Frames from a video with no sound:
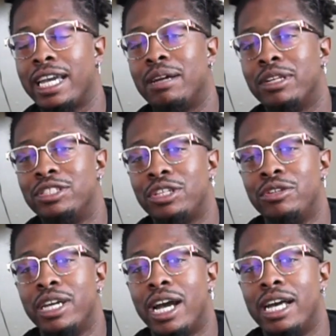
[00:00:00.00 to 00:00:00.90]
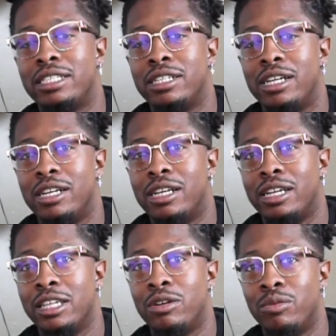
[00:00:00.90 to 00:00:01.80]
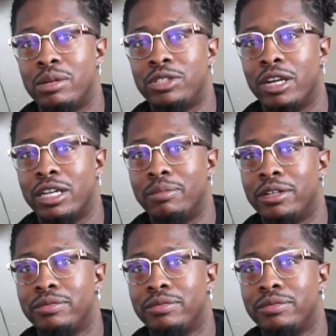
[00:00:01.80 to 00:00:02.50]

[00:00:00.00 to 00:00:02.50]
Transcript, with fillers: I'm gonna show you guys uh, a little what I'm talking about.